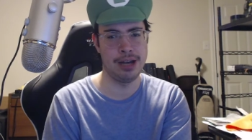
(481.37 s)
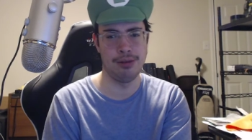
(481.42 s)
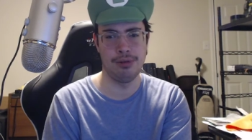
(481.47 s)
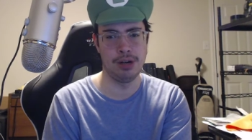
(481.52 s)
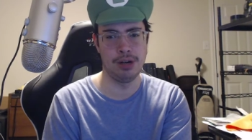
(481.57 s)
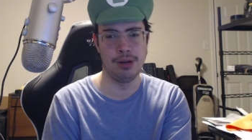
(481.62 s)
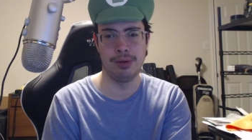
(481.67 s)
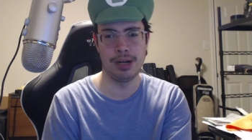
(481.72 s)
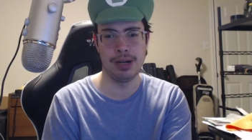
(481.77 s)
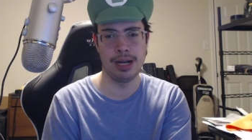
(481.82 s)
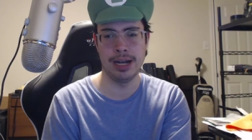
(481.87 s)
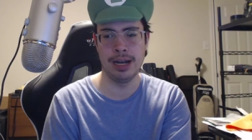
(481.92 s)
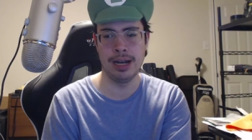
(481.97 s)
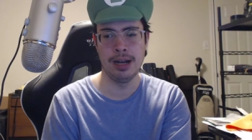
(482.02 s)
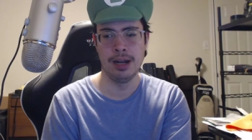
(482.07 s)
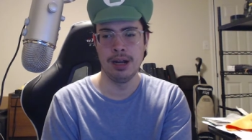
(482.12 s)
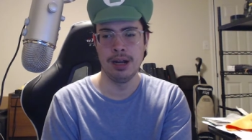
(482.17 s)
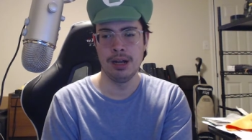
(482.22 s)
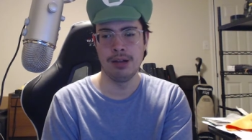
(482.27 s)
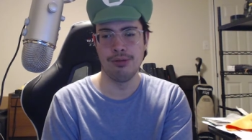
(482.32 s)
know what I
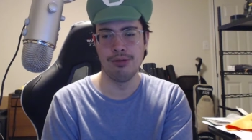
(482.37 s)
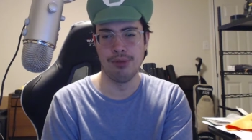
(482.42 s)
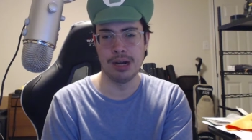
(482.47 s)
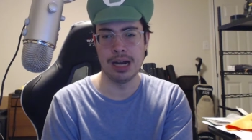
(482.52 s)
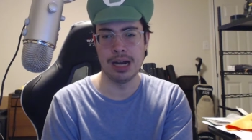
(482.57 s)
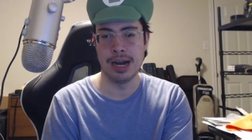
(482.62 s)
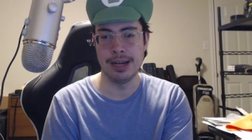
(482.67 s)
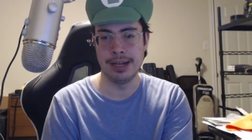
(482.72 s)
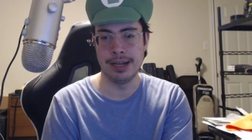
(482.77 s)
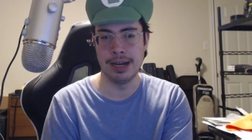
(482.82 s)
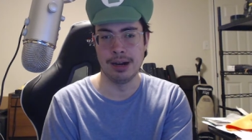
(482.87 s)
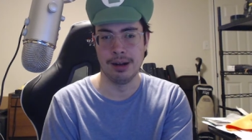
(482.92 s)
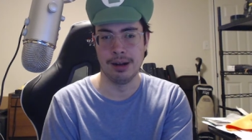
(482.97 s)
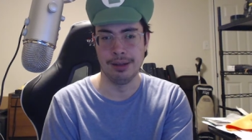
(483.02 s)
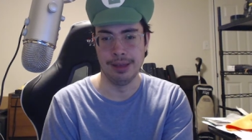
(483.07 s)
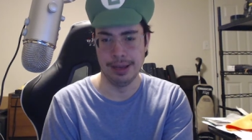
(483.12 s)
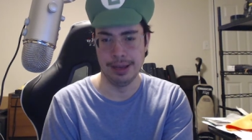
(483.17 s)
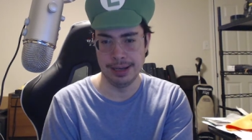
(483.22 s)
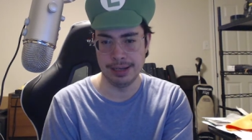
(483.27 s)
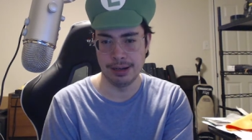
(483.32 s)
what I did
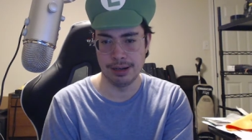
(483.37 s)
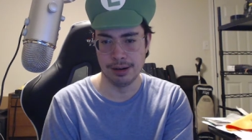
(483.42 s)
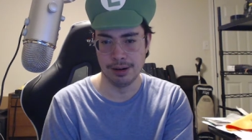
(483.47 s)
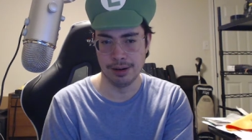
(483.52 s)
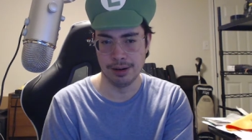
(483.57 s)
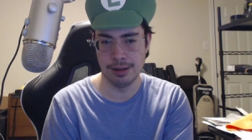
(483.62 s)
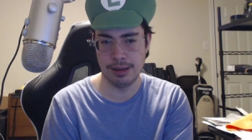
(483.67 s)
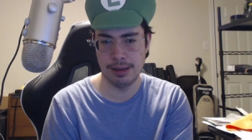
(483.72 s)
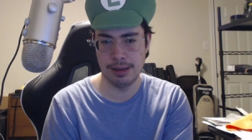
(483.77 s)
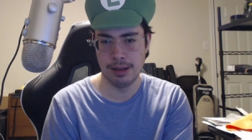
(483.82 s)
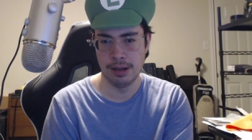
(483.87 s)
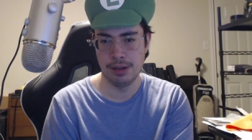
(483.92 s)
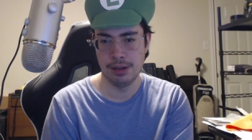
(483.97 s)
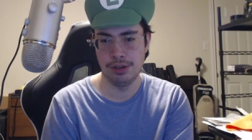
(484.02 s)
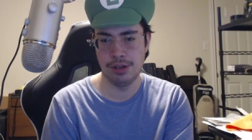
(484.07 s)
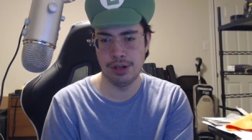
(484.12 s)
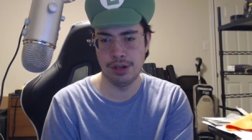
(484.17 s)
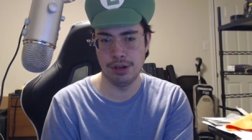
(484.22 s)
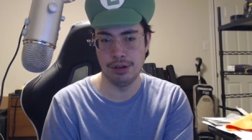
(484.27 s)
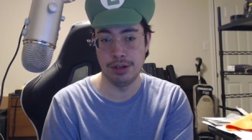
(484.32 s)
on this earth
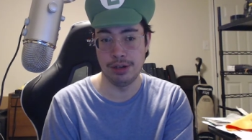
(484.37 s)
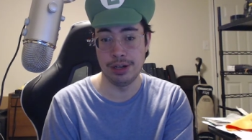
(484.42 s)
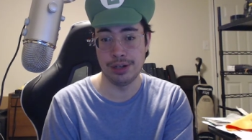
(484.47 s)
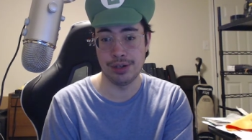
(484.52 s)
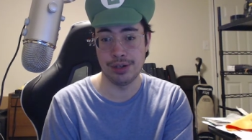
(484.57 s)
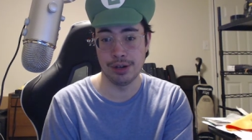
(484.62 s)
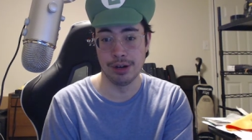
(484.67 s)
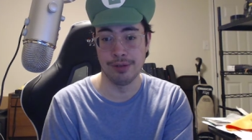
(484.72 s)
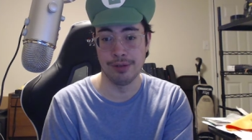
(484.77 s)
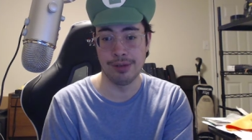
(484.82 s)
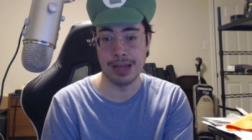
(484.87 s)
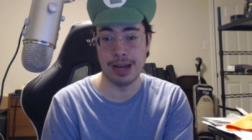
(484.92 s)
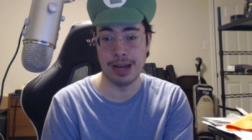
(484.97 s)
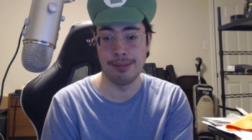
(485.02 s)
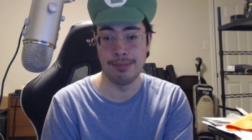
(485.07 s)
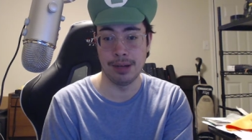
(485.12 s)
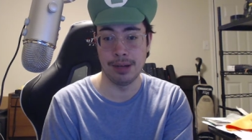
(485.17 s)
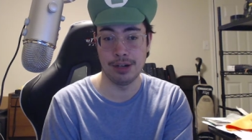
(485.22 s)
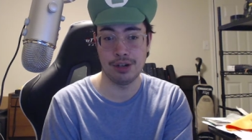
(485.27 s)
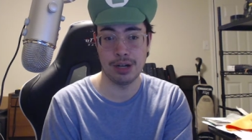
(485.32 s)
to deserve
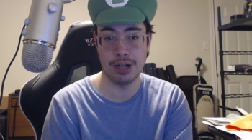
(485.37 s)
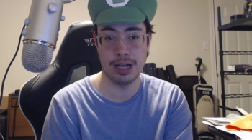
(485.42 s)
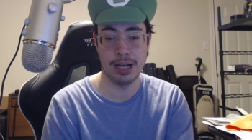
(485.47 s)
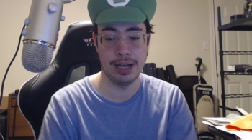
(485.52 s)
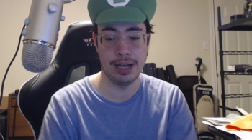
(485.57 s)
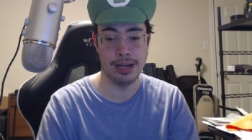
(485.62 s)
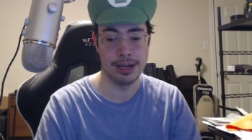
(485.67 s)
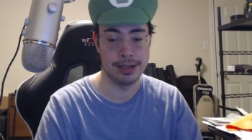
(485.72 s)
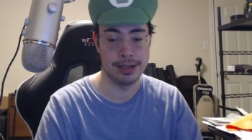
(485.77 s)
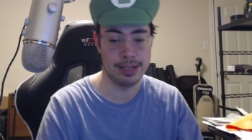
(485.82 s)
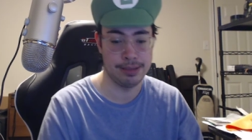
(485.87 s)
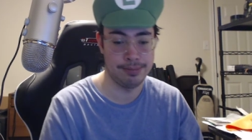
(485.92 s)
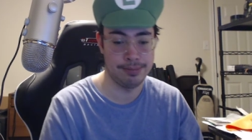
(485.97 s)
that much kindness.